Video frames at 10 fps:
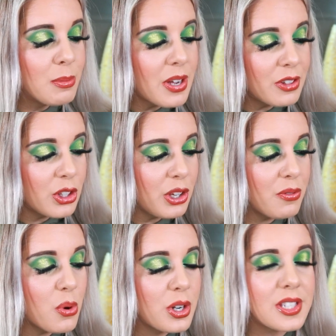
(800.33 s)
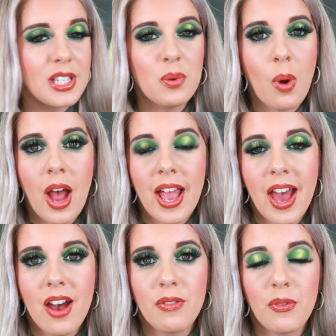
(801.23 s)
definitely looking forward to see what I
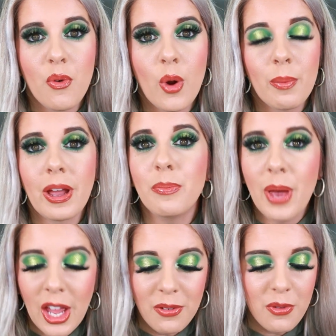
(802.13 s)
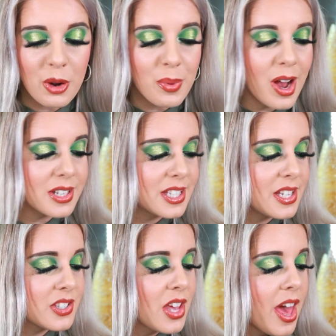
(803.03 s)
have for my paid for
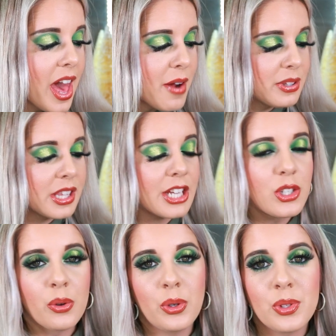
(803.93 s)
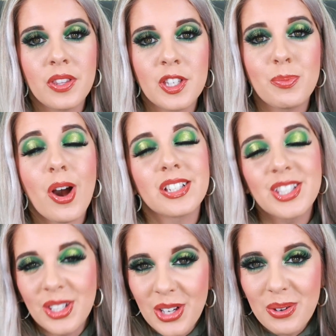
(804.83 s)
boxes. Everything that I don't use in this box
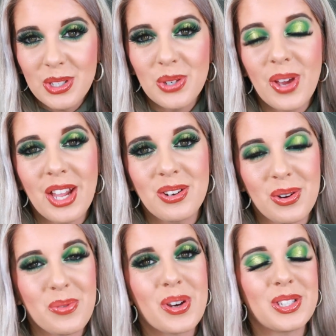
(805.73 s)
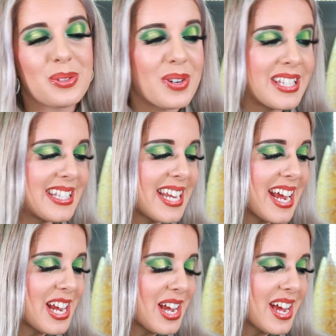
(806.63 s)
is gonna go to a No Waste
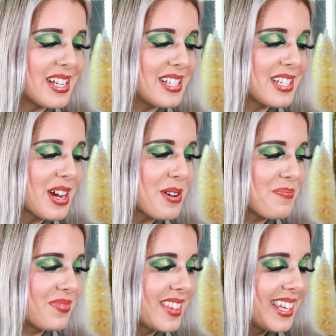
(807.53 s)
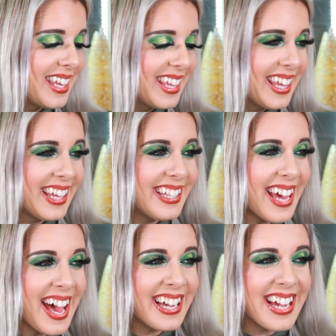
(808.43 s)
Wednesday. And
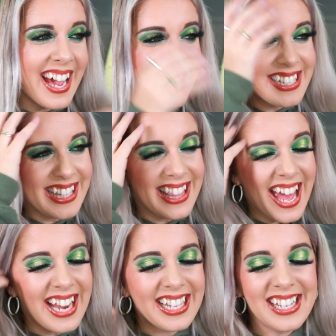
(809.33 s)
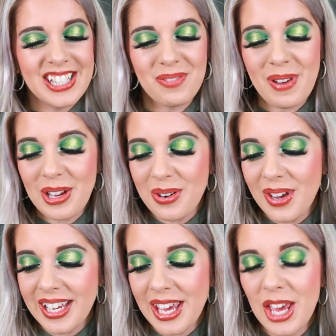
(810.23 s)
yeah, guys, that is my
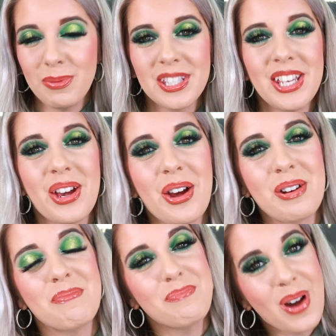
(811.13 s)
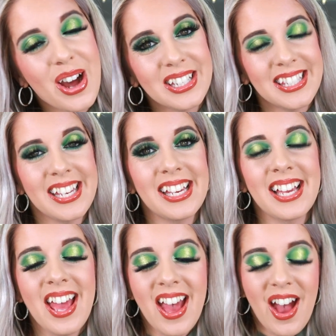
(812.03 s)
quick Ipsy
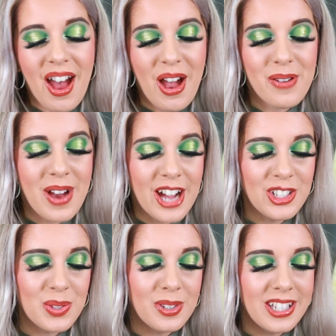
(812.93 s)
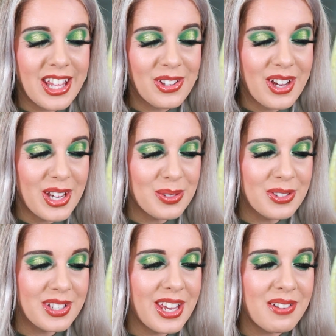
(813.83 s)
unboxing. I just wanted to thank you guys
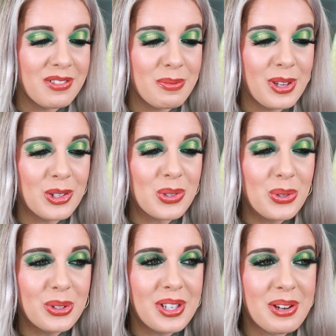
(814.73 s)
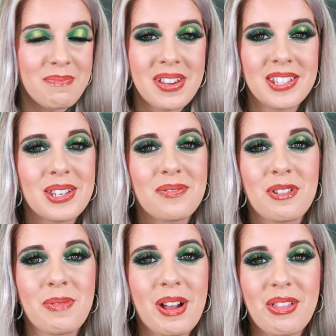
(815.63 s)
once again for being truly amazing
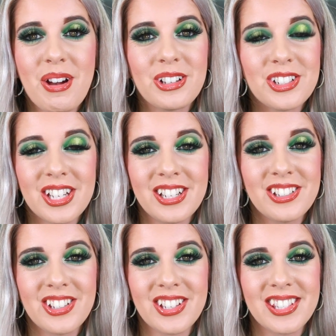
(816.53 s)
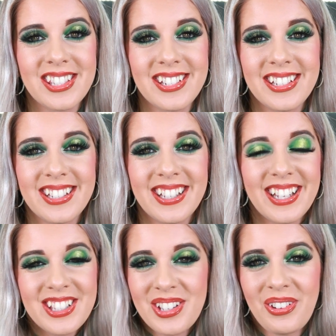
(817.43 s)
for my launch. It is just,
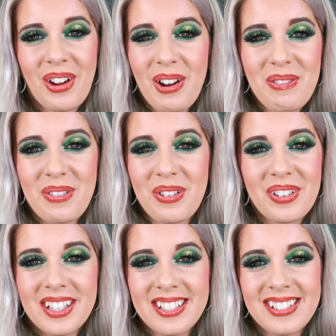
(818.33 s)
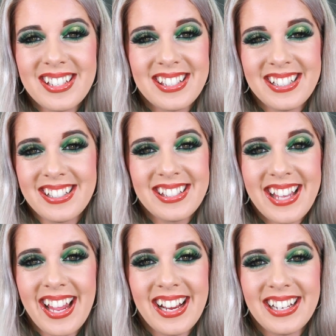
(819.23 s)
it's incredible. It's just
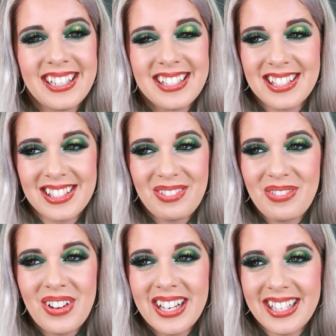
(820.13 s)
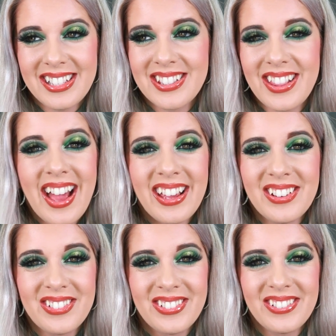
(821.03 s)
insane. It's, what is
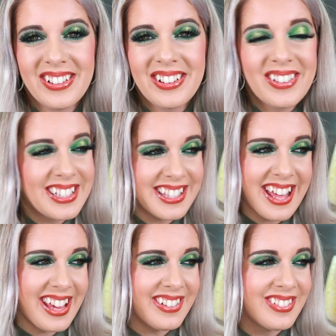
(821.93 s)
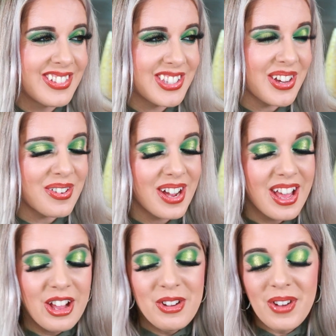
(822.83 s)
life? Like, what's life? So
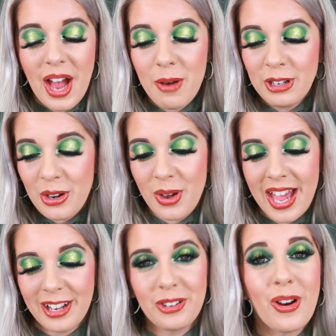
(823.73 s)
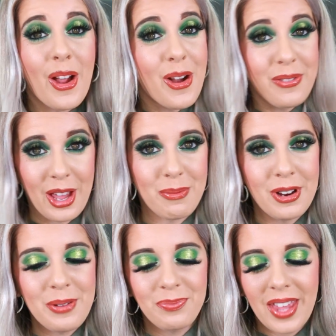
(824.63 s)
I'm going to go ahead and cry off
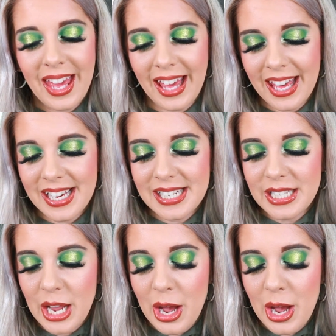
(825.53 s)
camera and